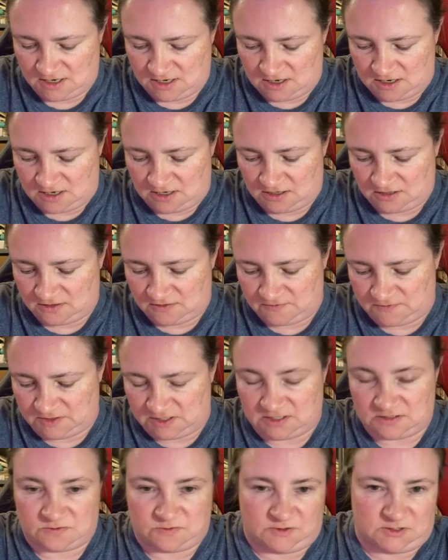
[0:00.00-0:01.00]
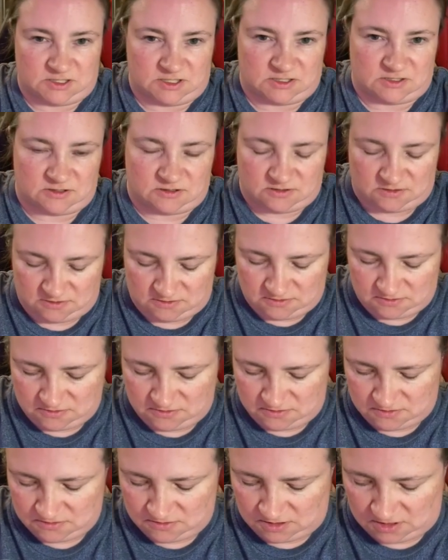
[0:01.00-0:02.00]
All of these were digital.
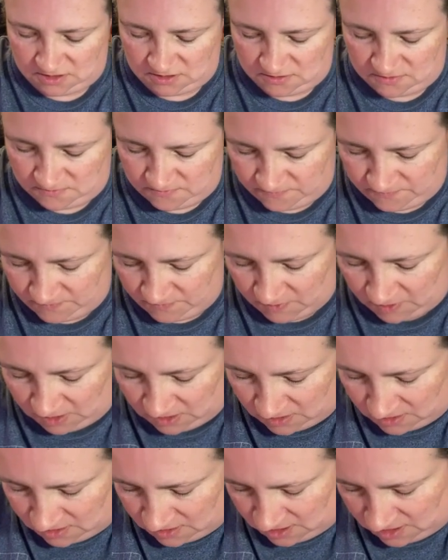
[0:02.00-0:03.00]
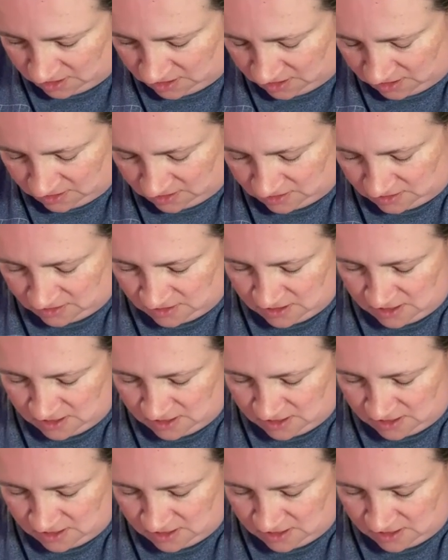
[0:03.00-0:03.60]
And then